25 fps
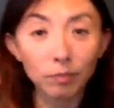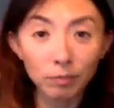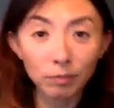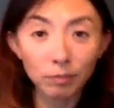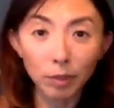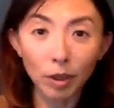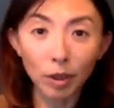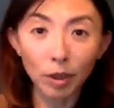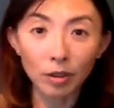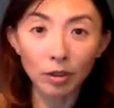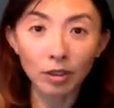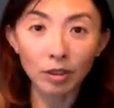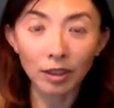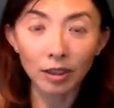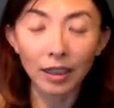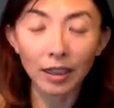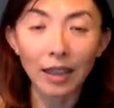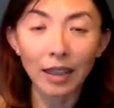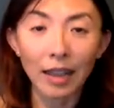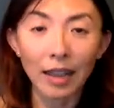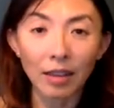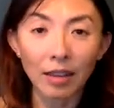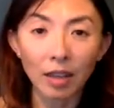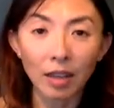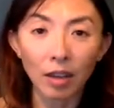personally
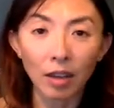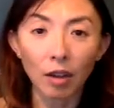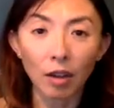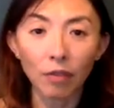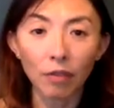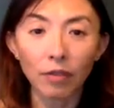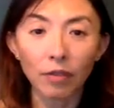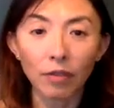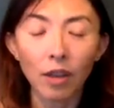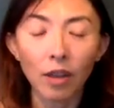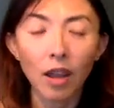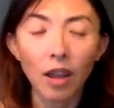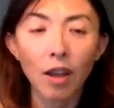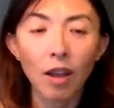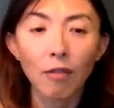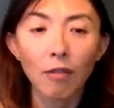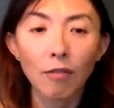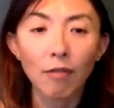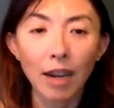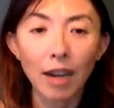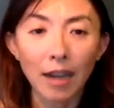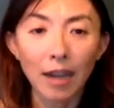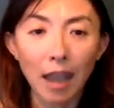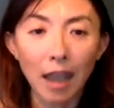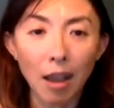can think of
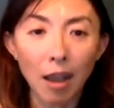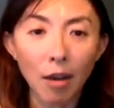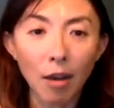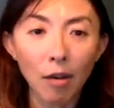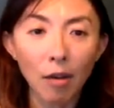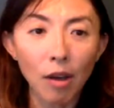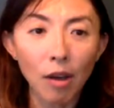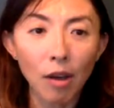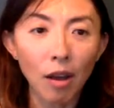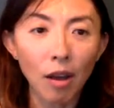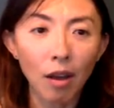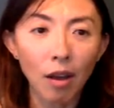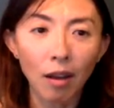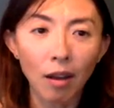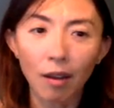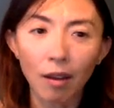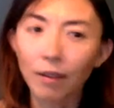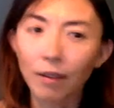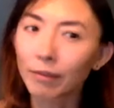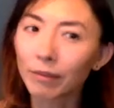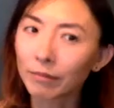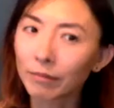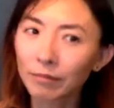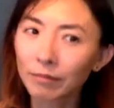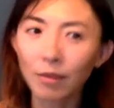right
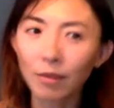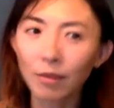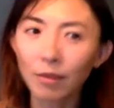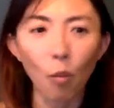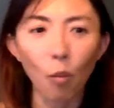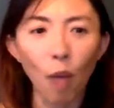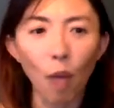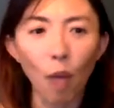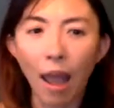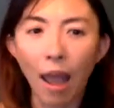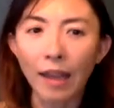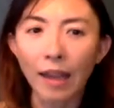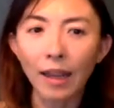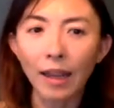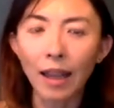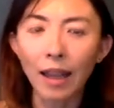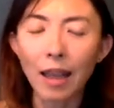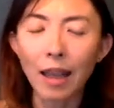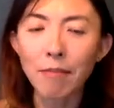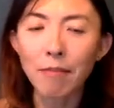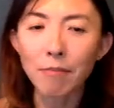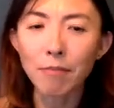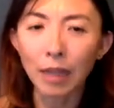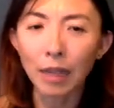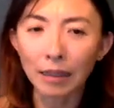now why
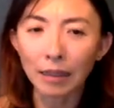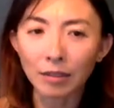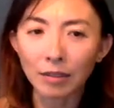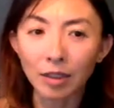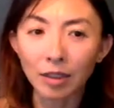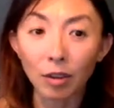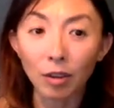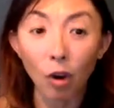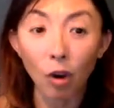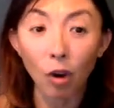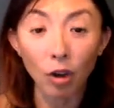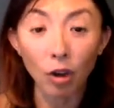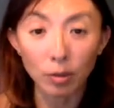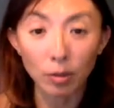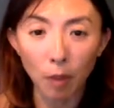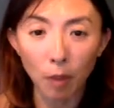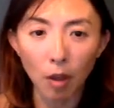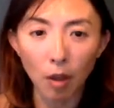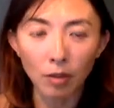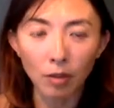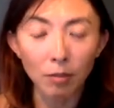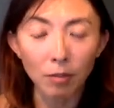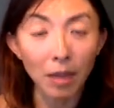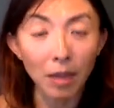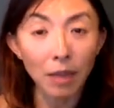it means
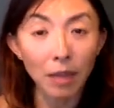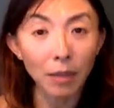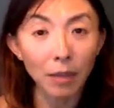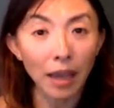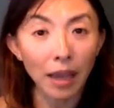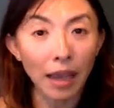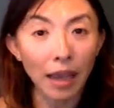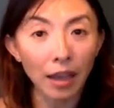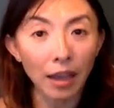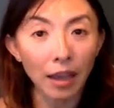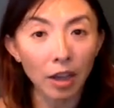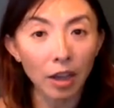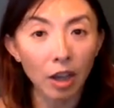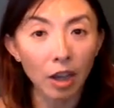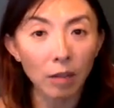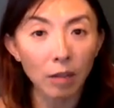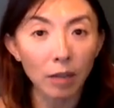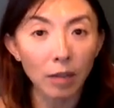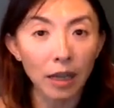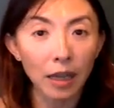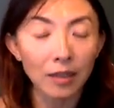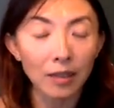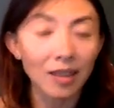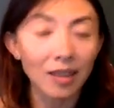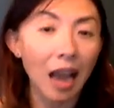correspond. Maybe it could
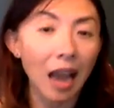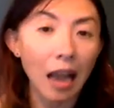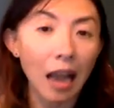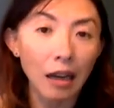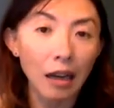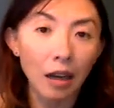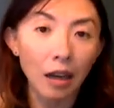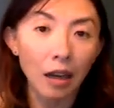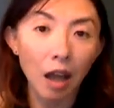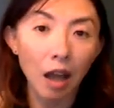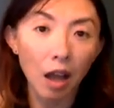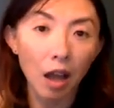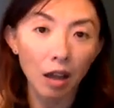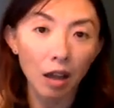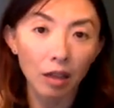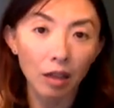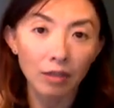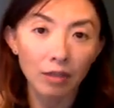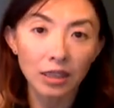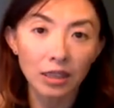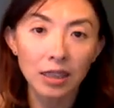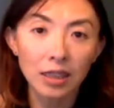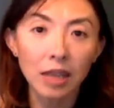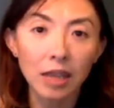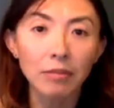be a dialogue of
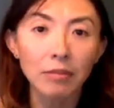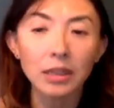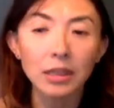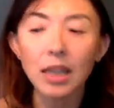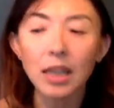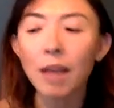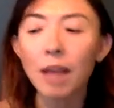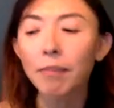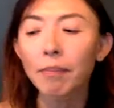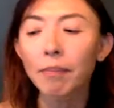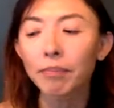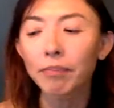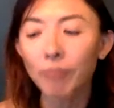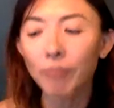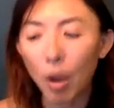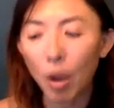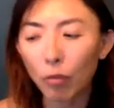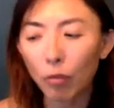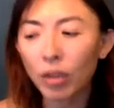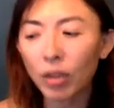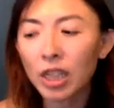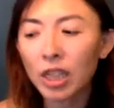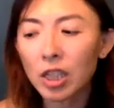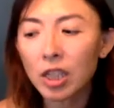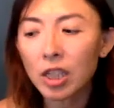some
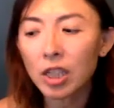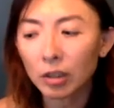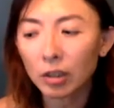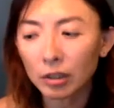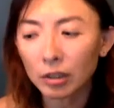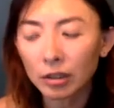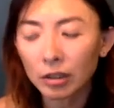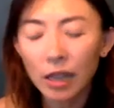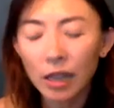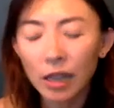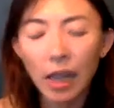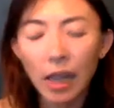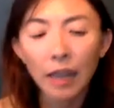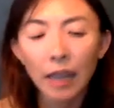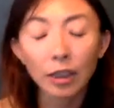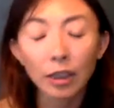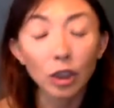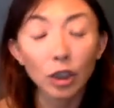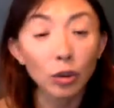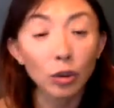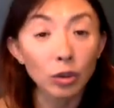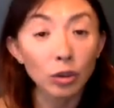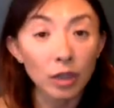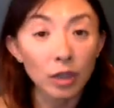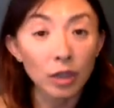regional
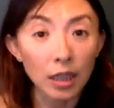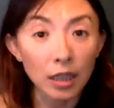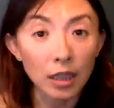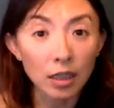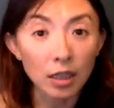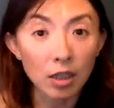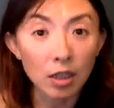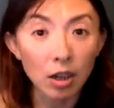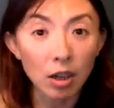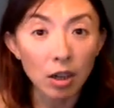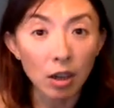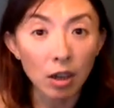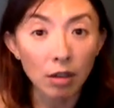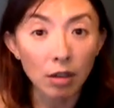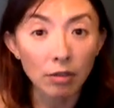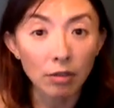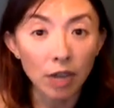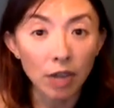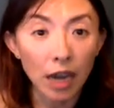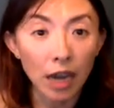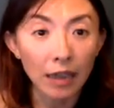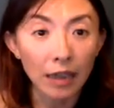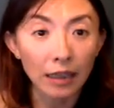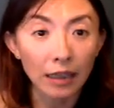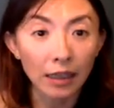usage of
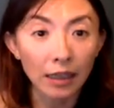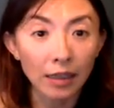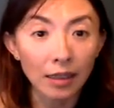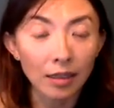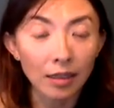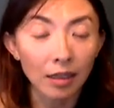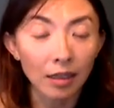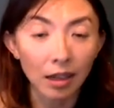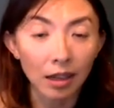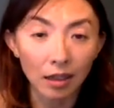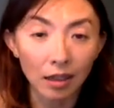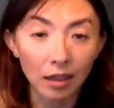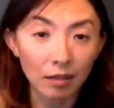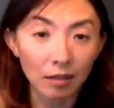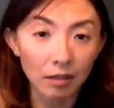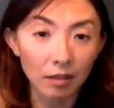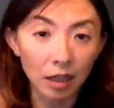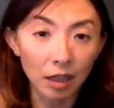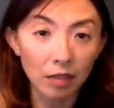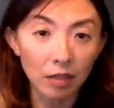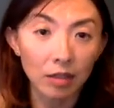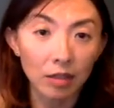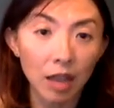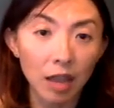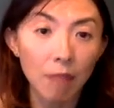Chinese. That could be
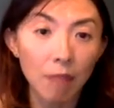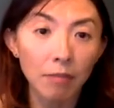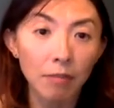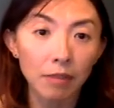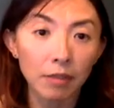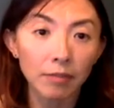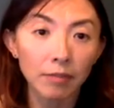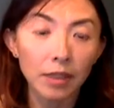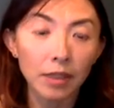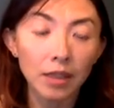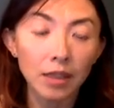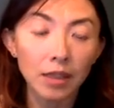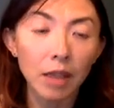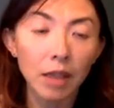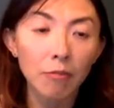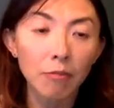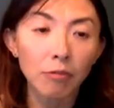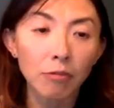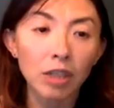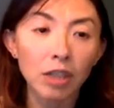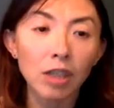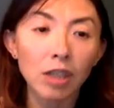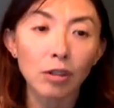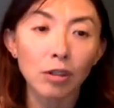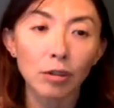in some
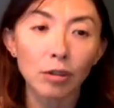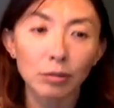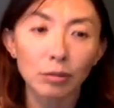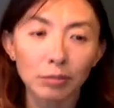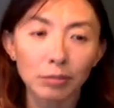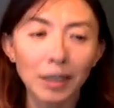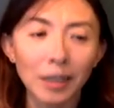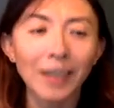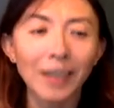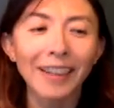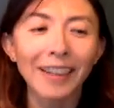regional